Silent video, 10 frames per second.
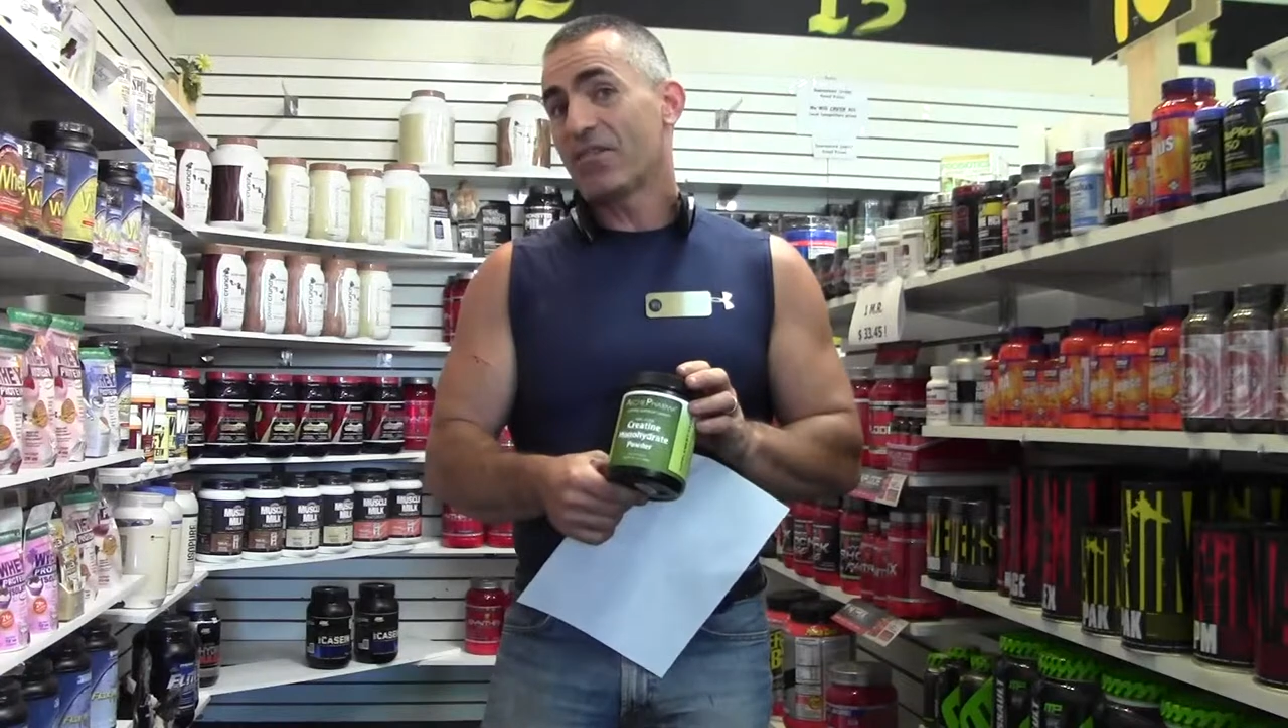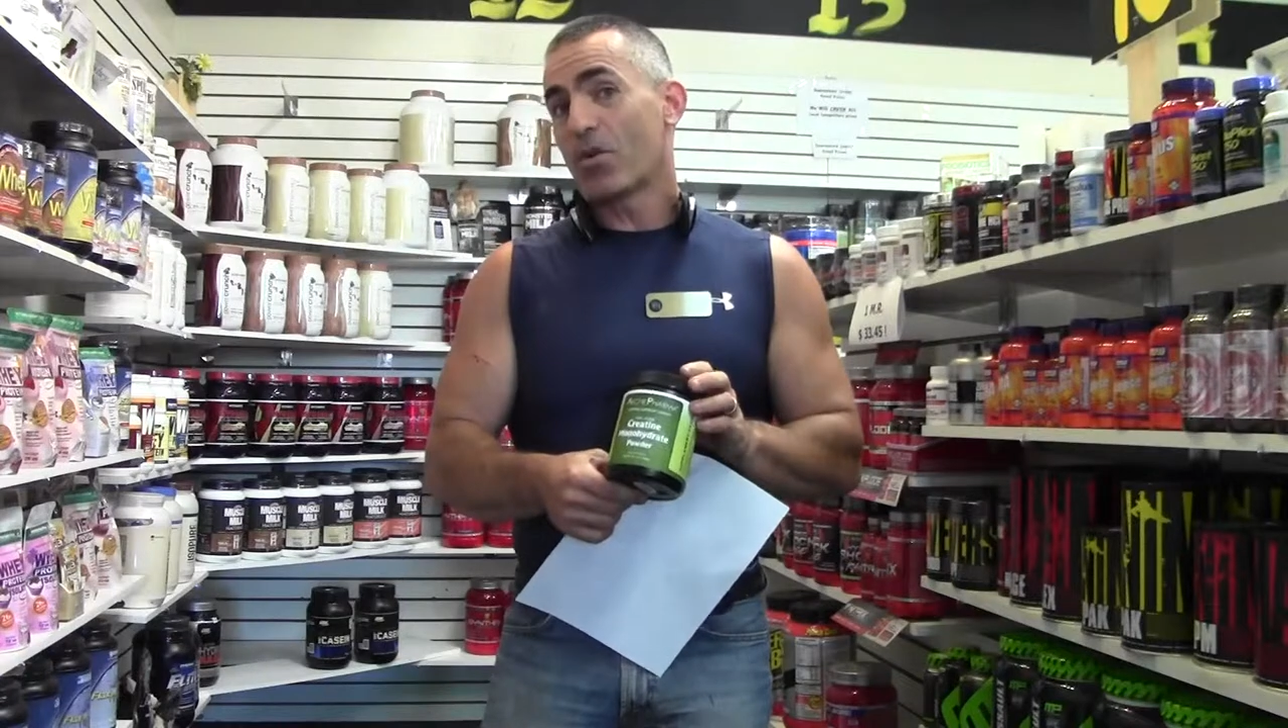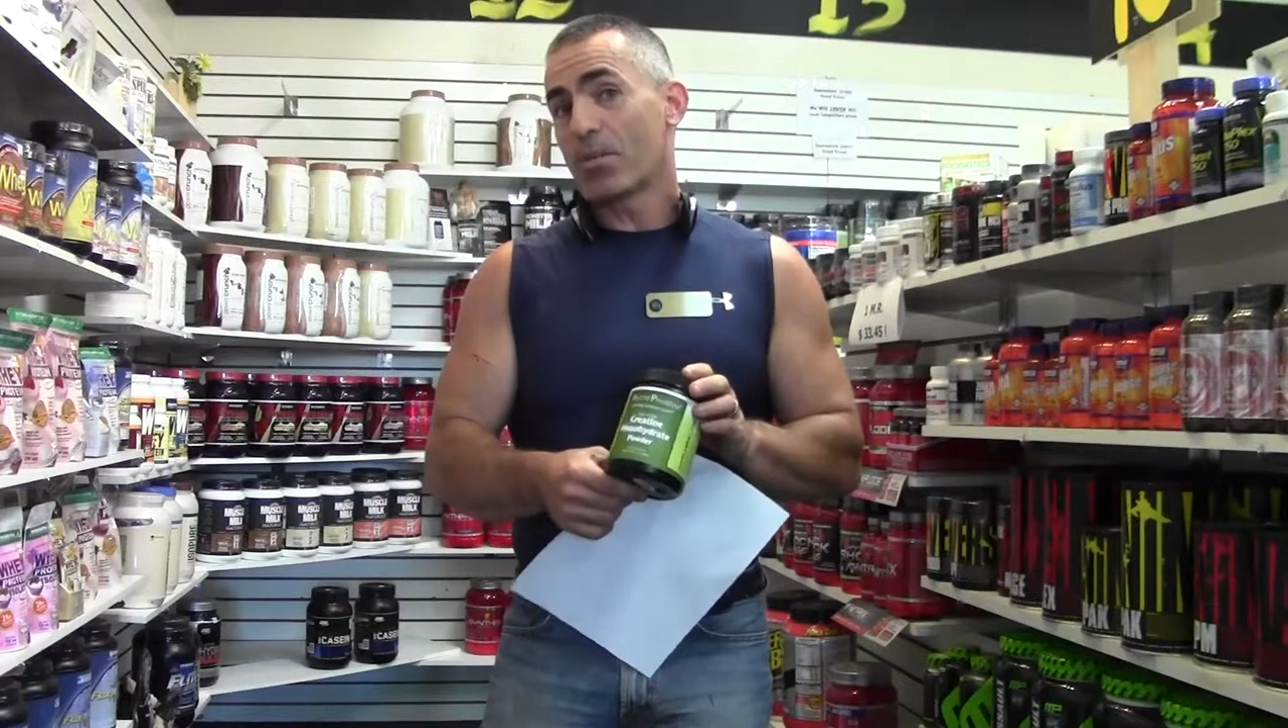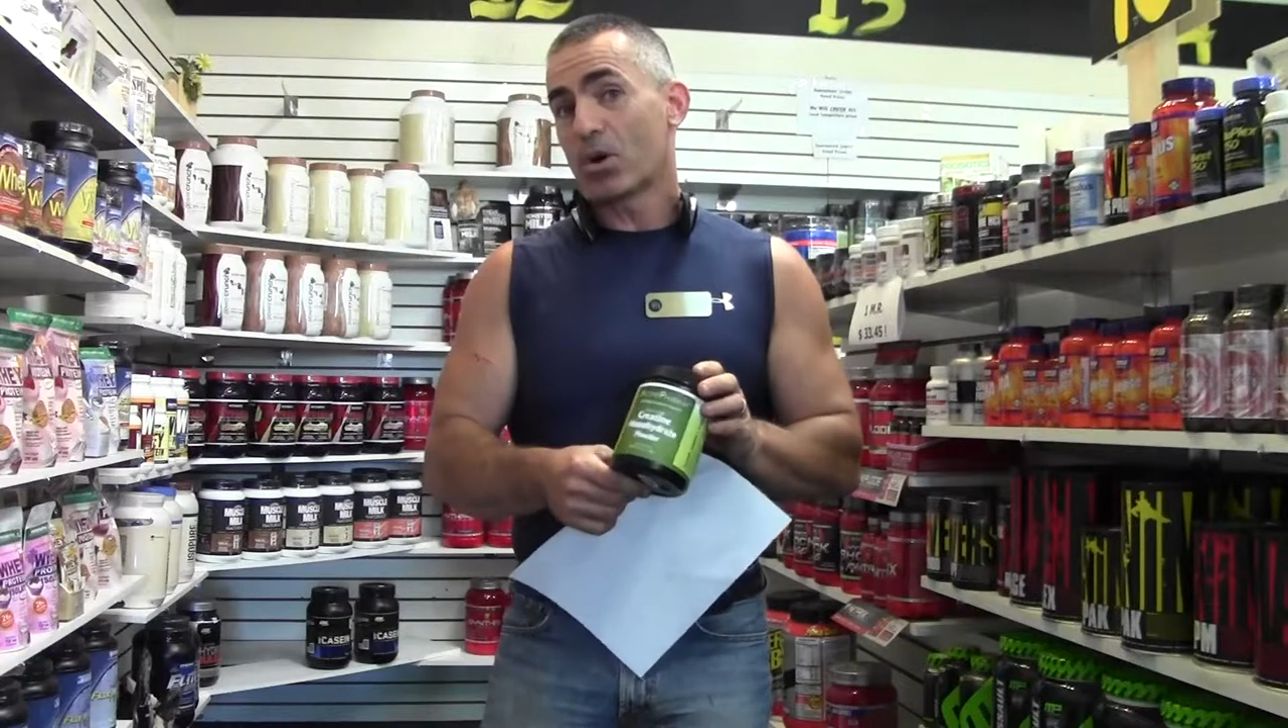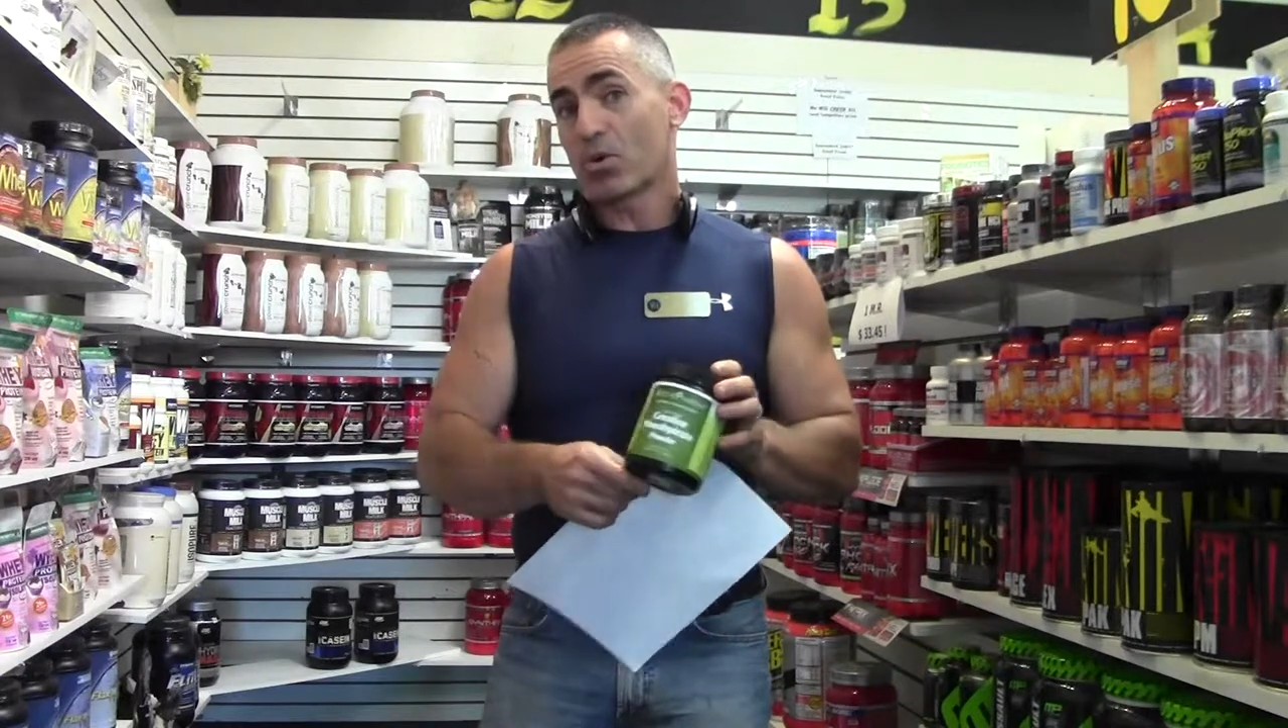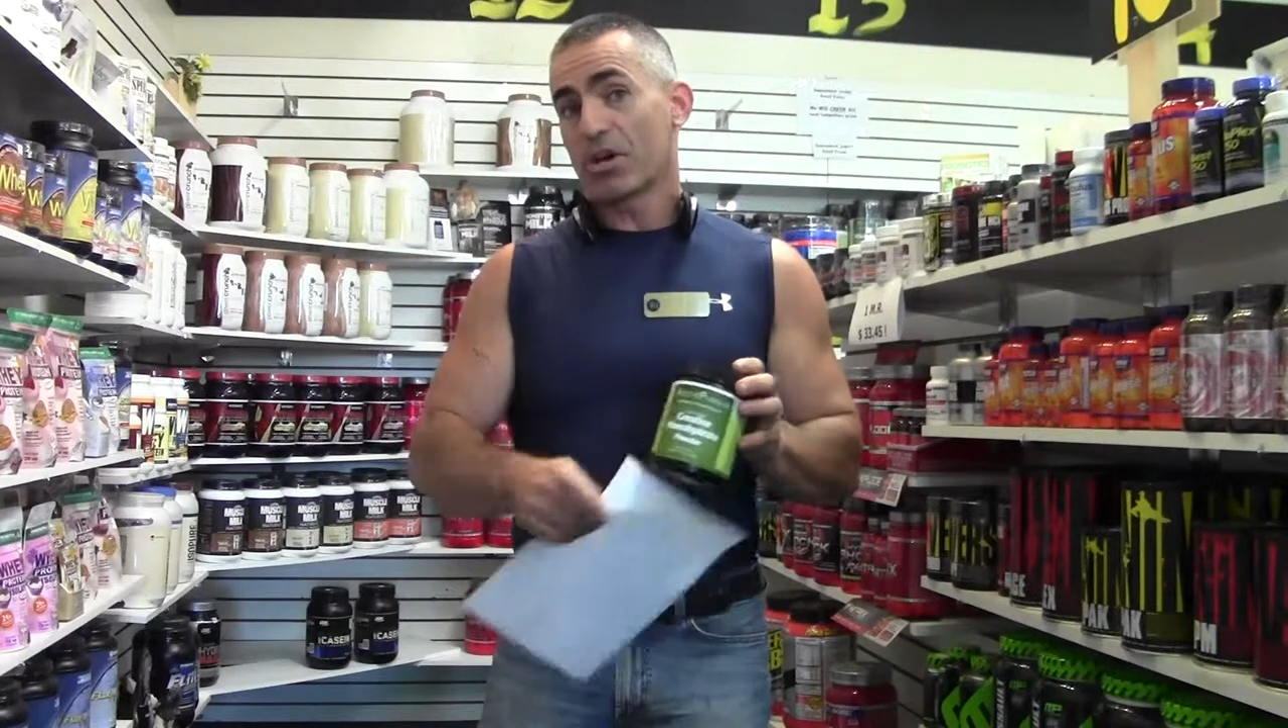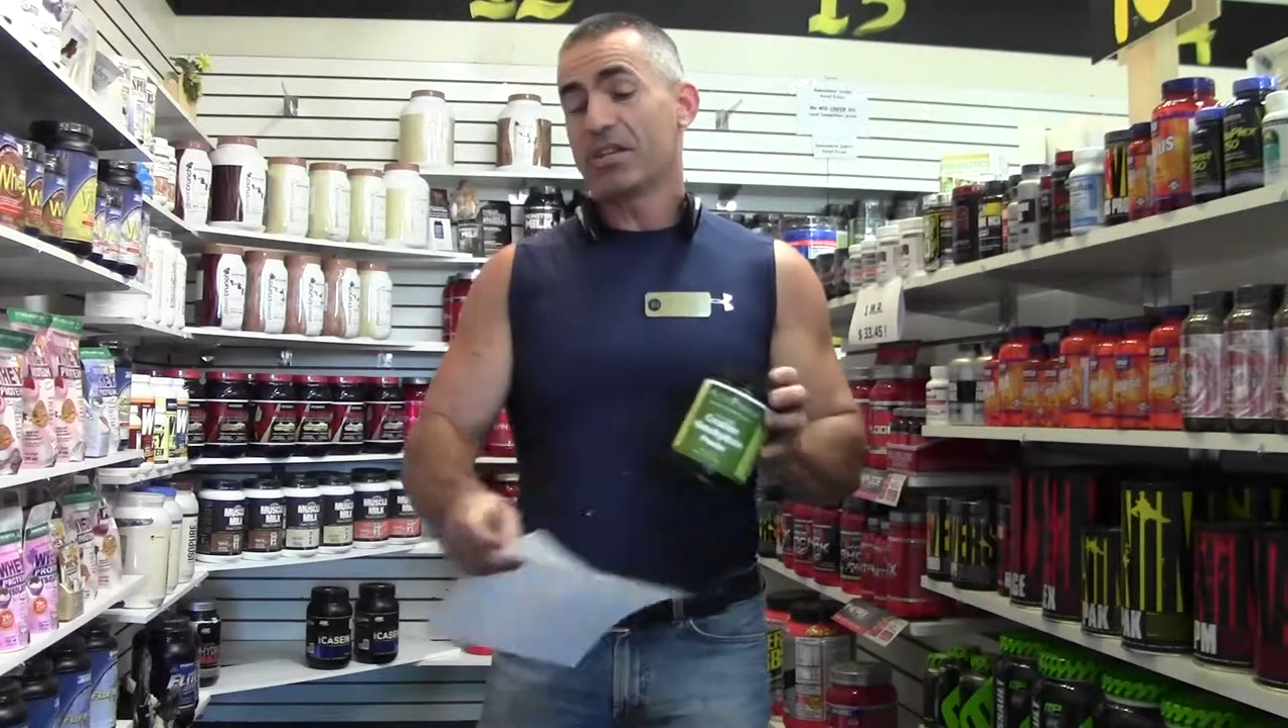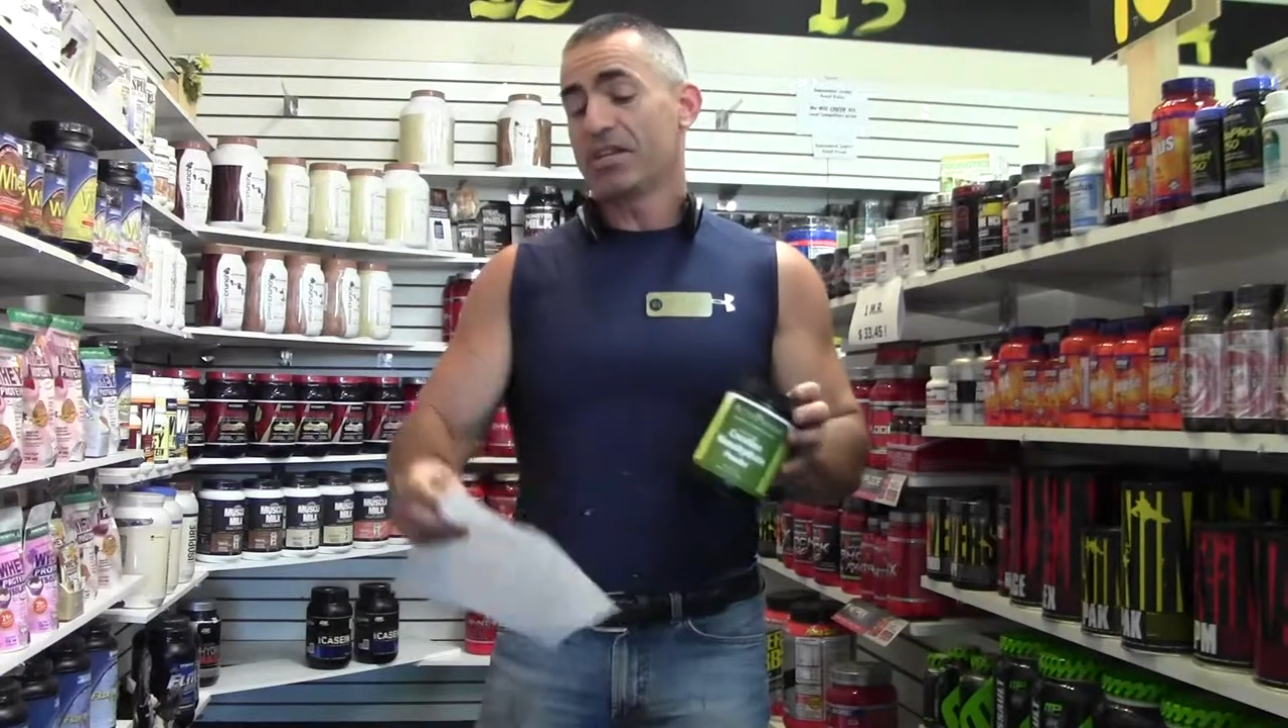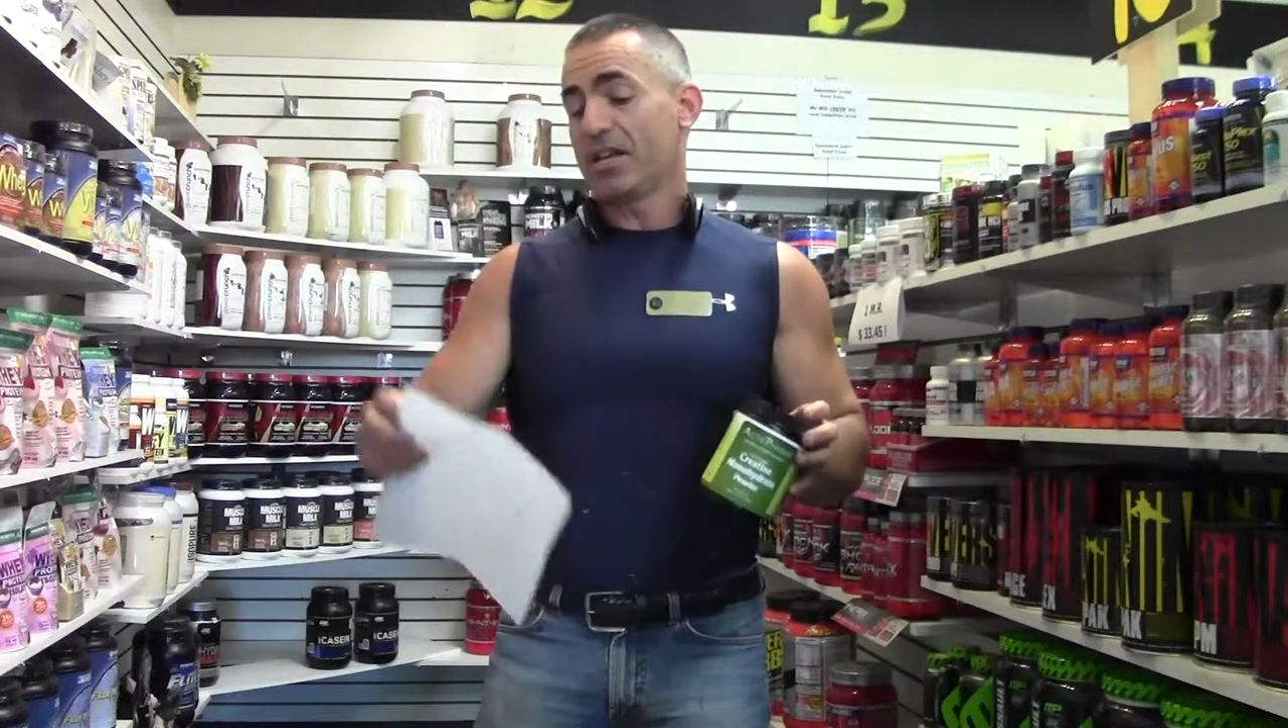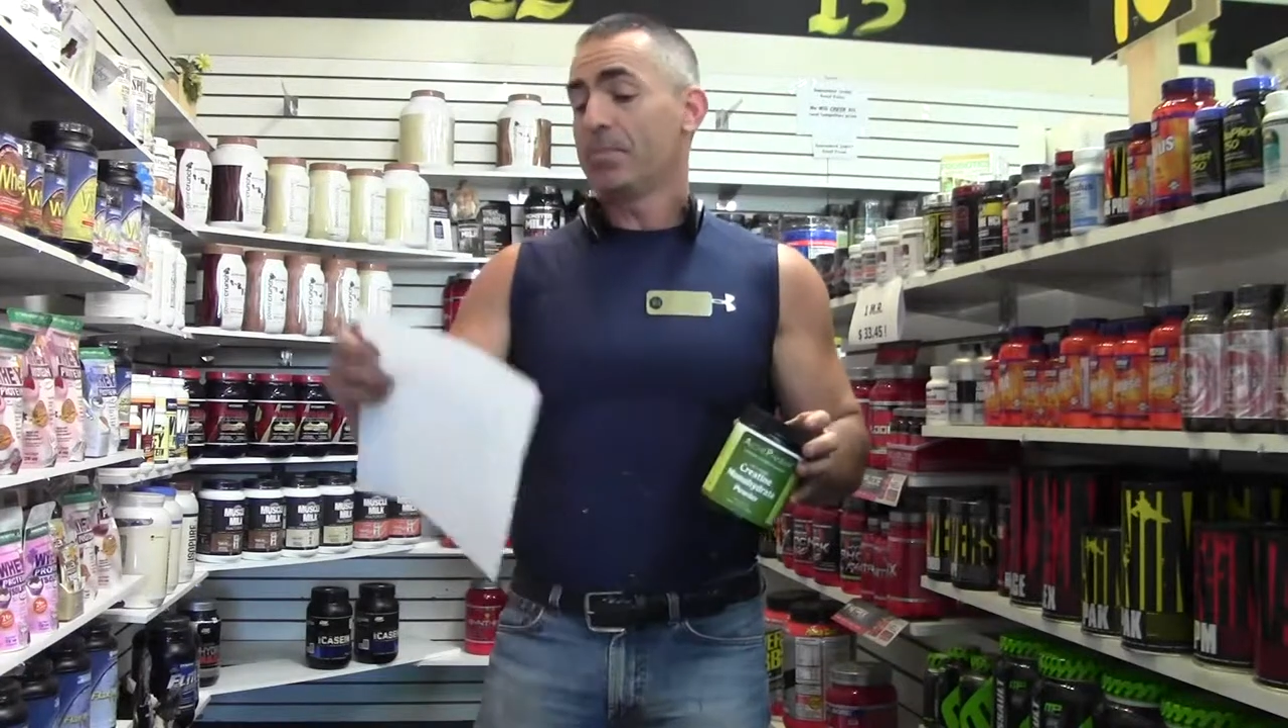form of
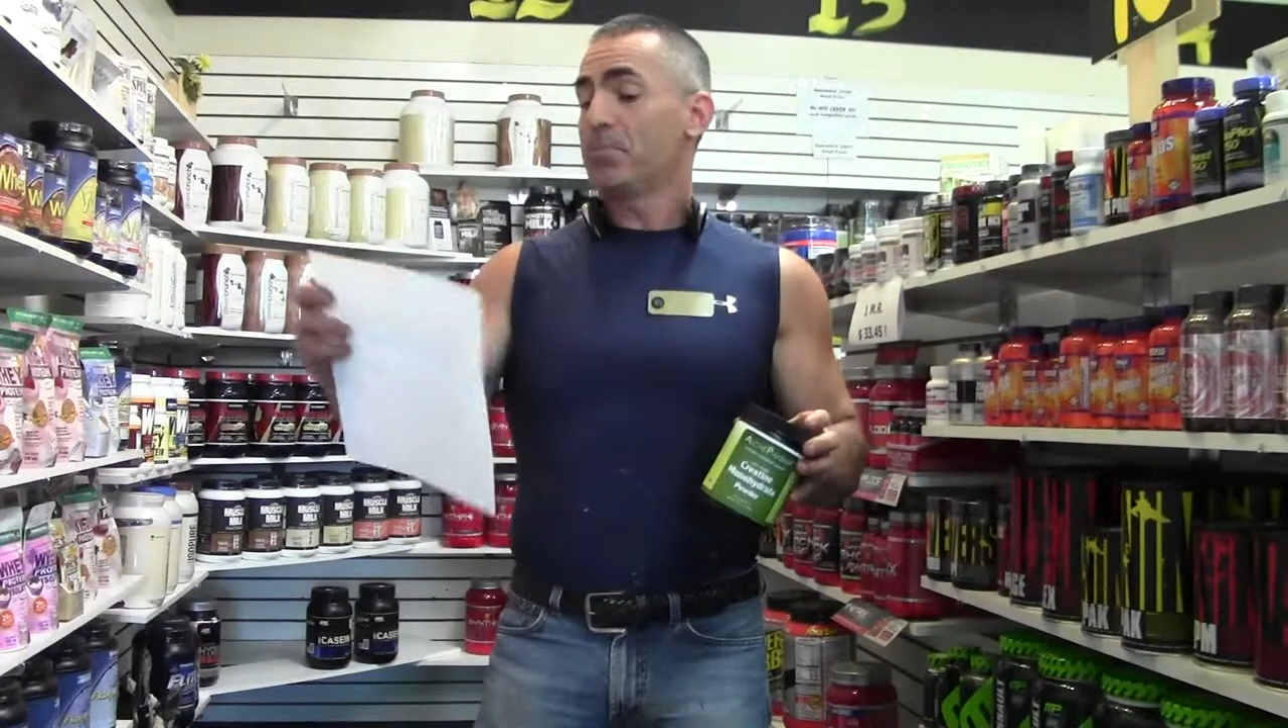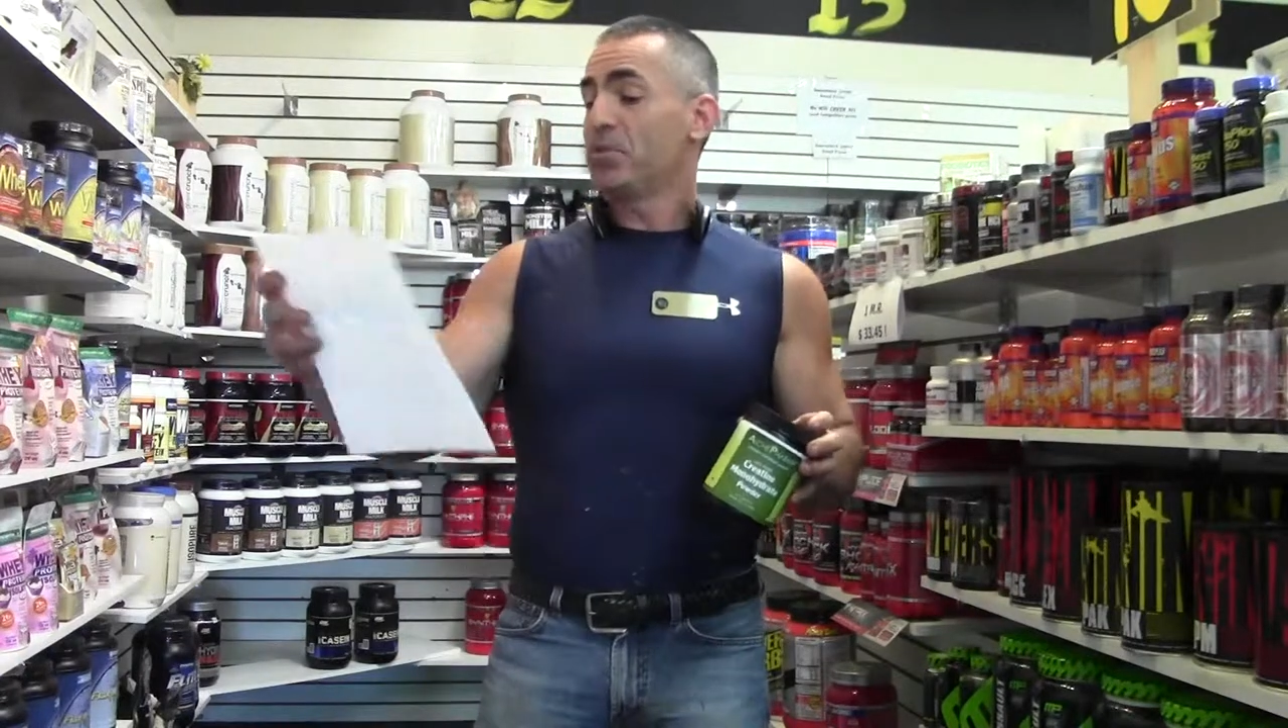creatine.